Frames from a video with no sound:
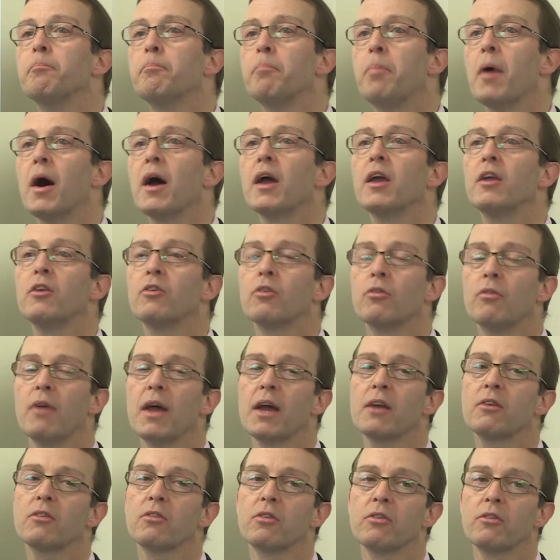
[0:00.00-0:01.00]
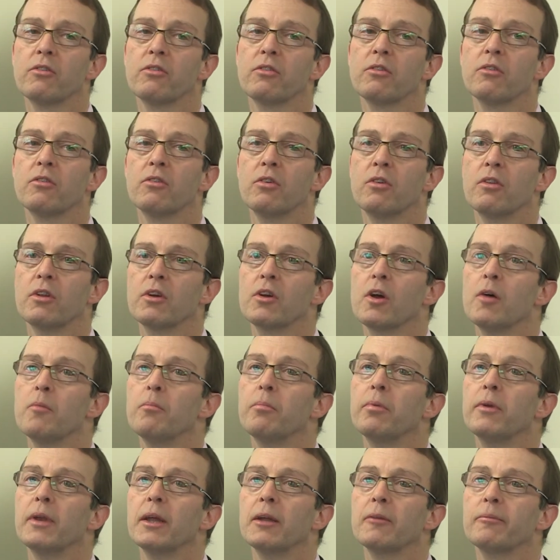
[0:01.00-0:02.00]
by directors to the
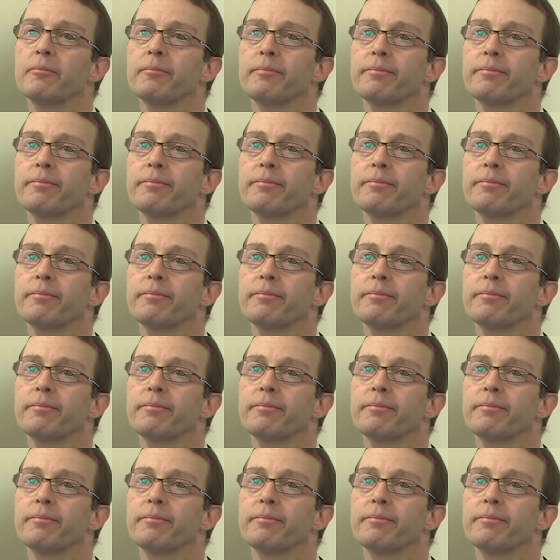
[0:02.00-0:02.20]
company.